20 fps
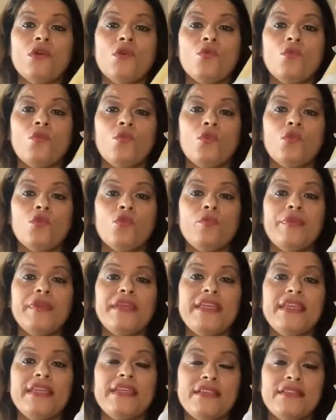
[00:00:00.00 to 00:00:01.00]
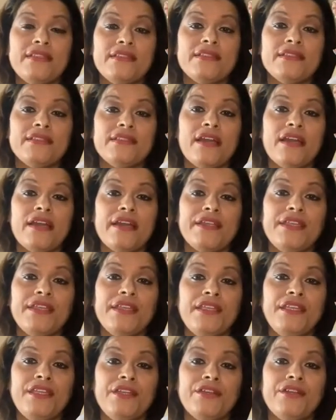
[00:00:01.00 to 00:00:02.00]
will be inside
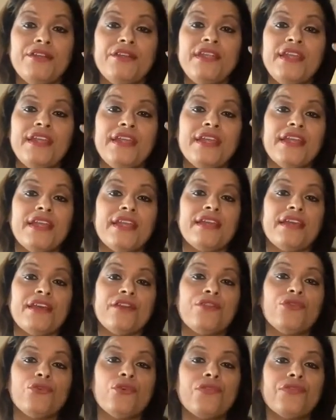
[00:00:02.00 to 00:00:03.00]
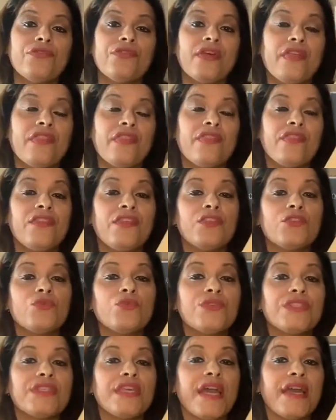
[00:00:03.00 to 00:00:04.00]
here. And I thought that this was
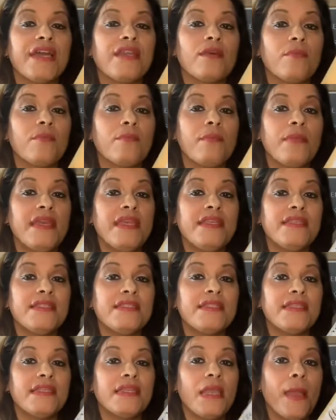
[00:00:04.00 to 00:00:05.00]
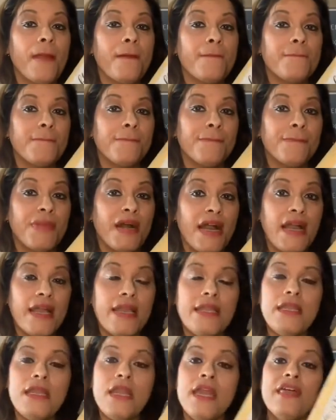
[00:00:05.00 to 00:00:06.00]
an amazing buy.
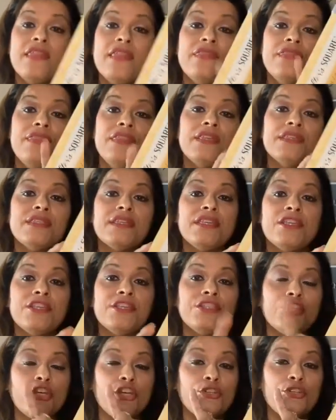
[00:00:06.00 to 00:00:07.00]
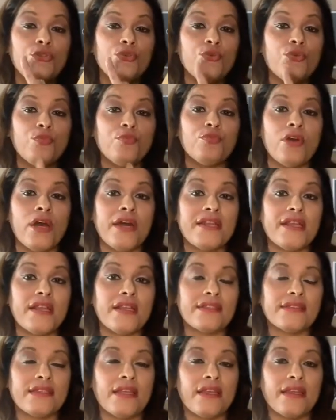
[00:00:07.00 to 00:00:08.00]
This is a new product
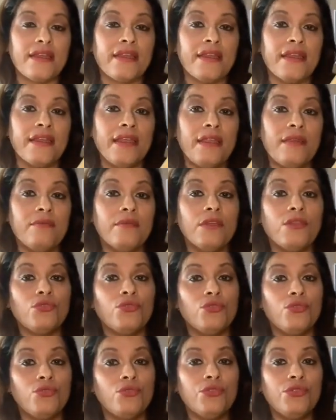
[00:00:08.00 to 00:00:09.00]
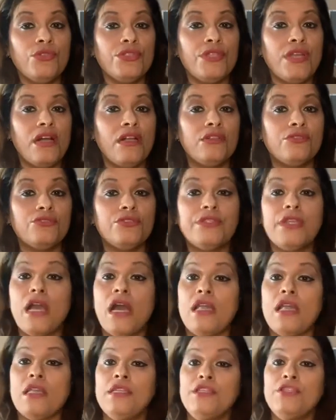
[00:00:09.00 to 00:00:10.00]
that came to the Dollar Tree, at
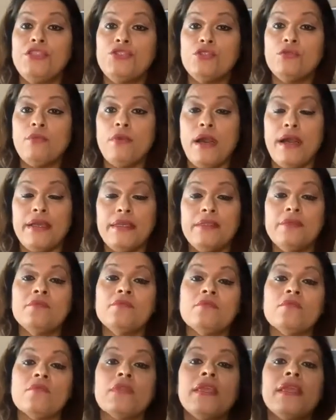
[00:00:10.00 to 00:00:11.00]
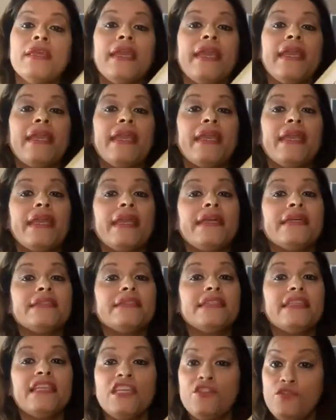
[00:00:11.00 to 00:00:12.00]
least to mine. And
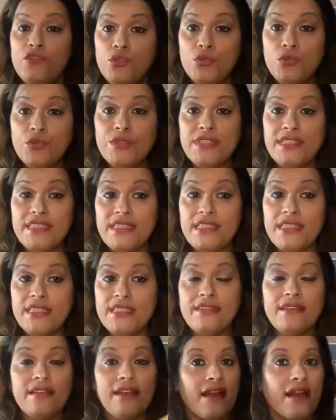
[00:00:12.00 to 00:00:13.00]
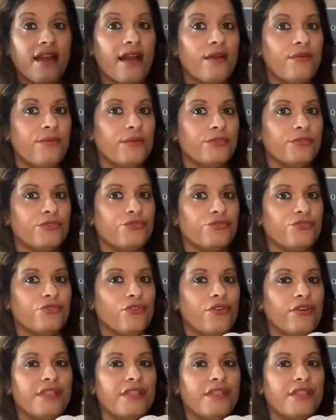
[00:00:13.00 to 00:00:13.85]
if you see it, I would strongly